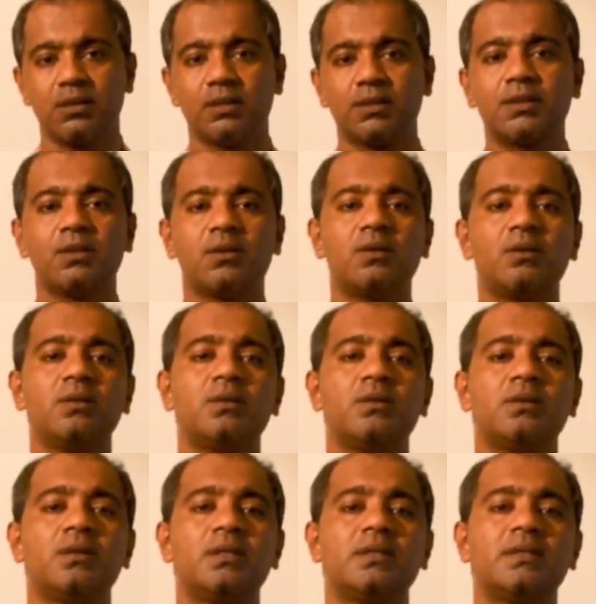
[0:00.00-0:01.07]
So
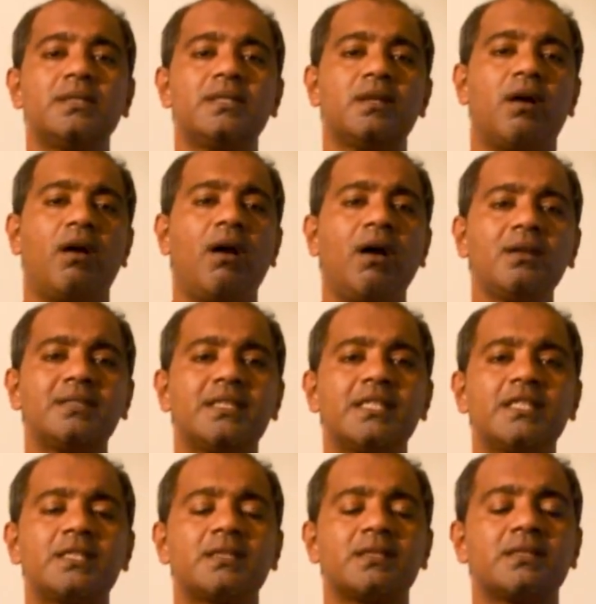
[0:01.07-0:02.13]
all
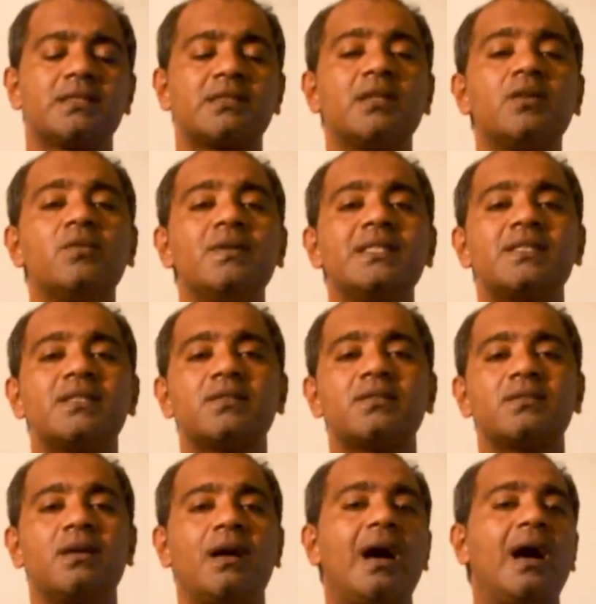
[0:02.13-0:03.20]
these
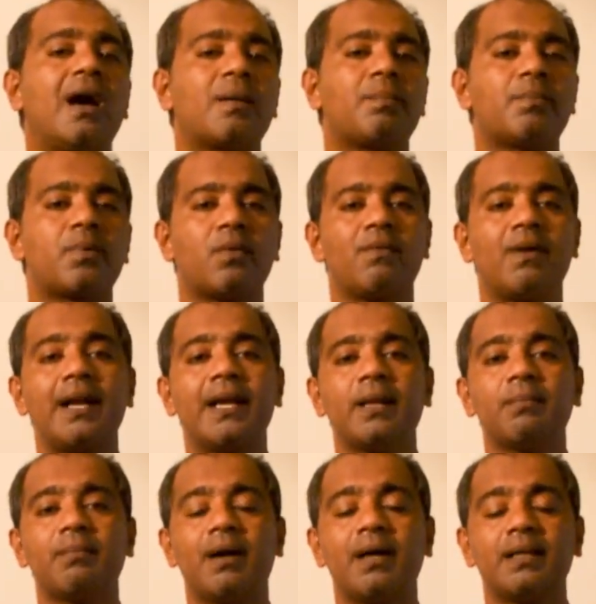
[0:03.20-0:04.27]
services are
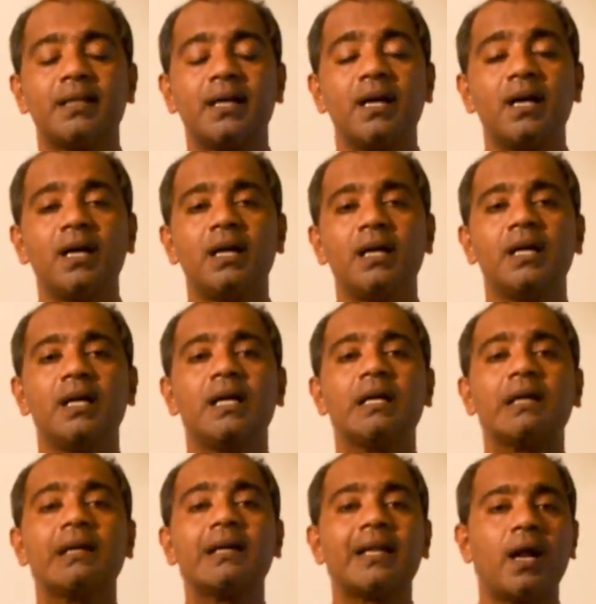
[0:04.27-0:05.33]
provided by the
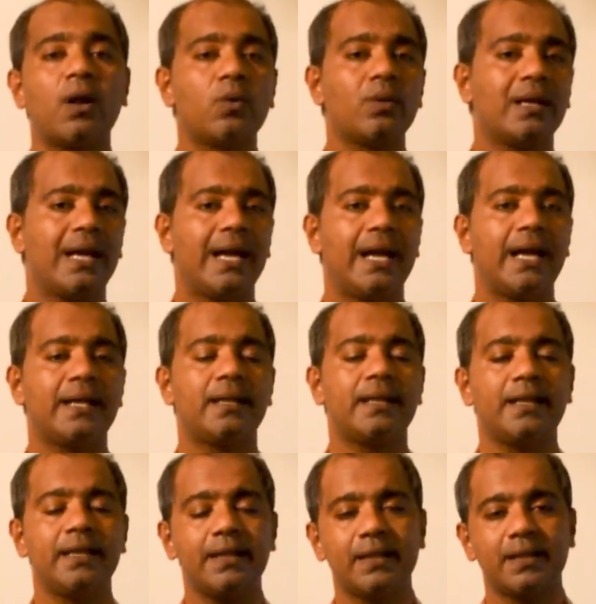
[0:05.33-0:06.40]
ground
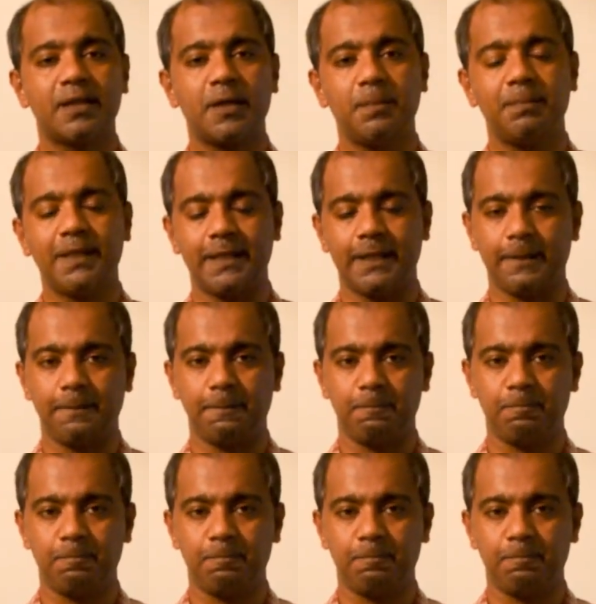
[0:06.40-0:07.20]
handling company.